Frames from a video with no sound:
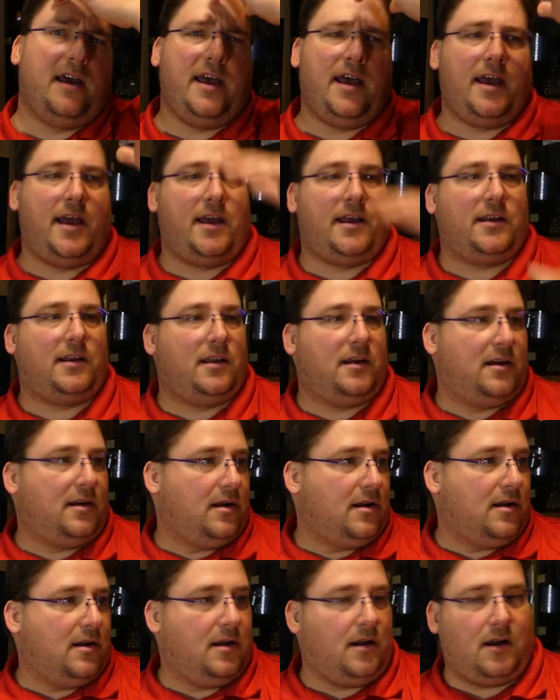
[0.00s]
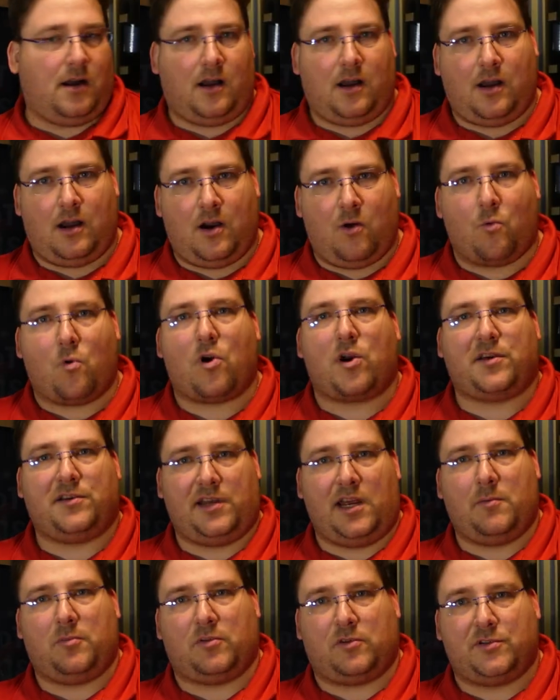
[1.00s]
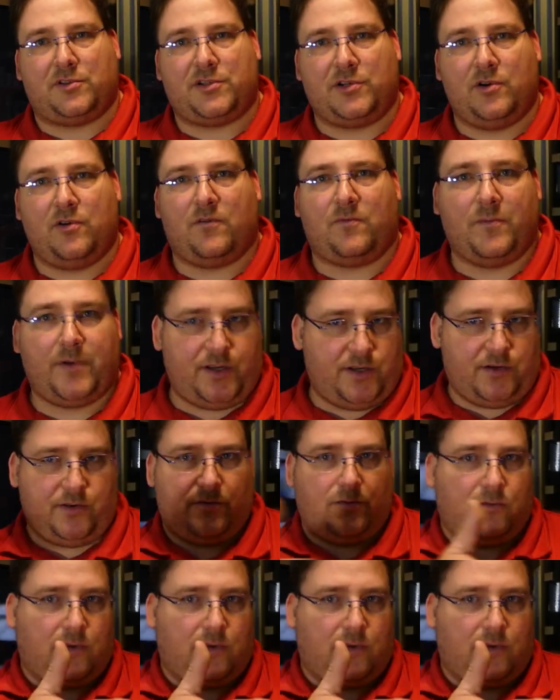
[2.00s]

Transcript: and uh, a work table or two for me to,